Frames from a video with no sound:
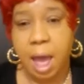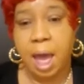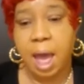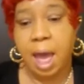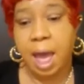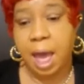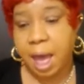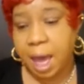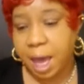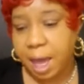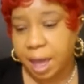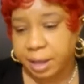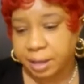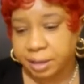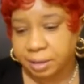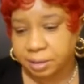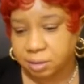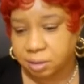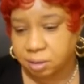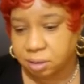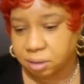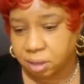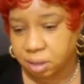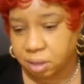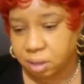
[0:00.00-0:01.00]

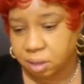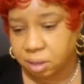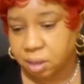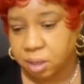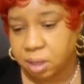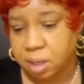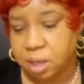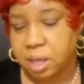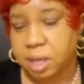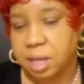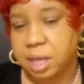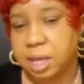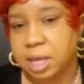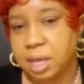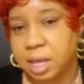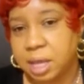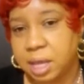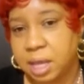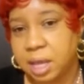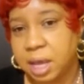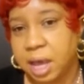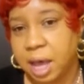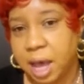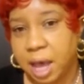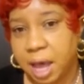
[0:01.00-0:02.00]
and
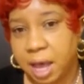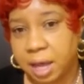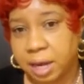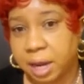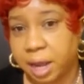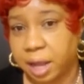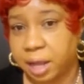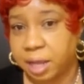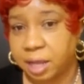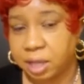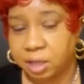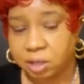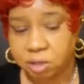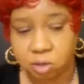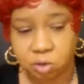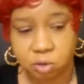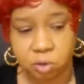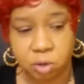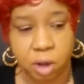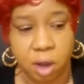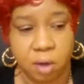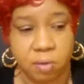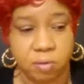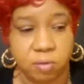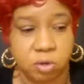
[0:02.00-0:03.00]
he had a
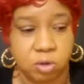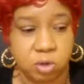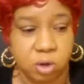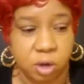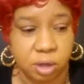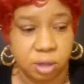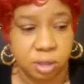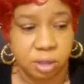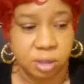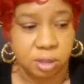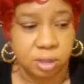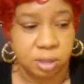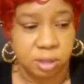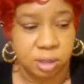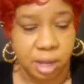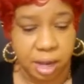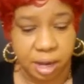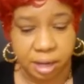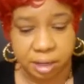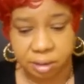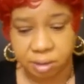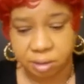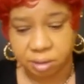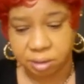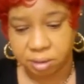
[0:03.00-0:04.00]
history of drugs
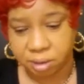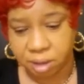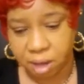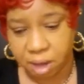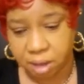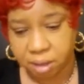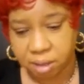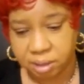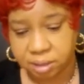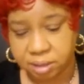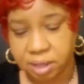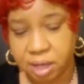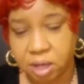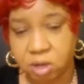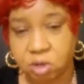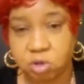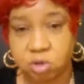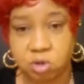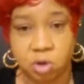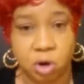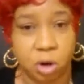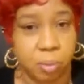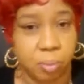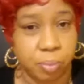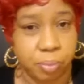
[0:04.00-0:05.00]
and you understand
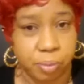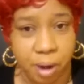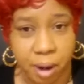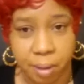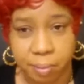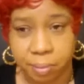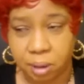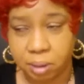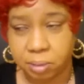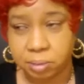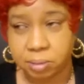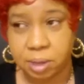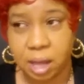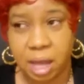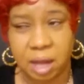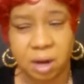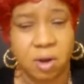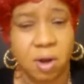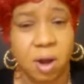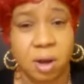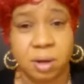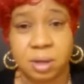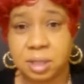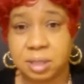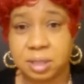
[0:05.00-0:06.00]
drug problems. I
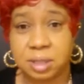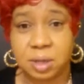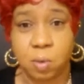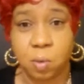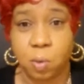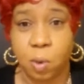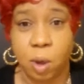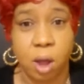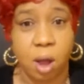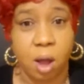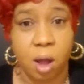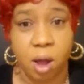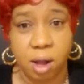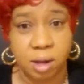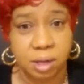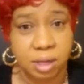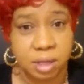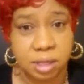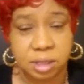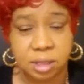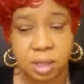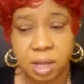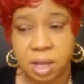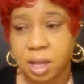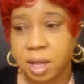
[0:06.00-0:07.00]
don't understand why all
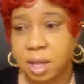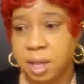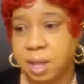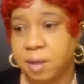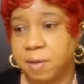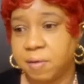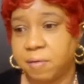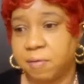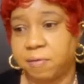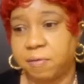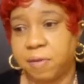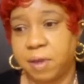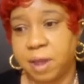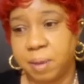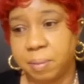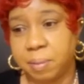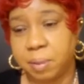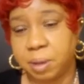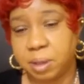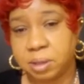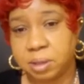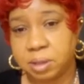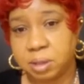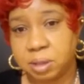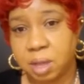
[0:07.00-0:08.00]
these
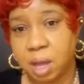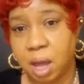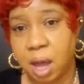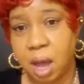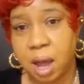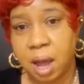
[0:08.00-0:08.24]
famous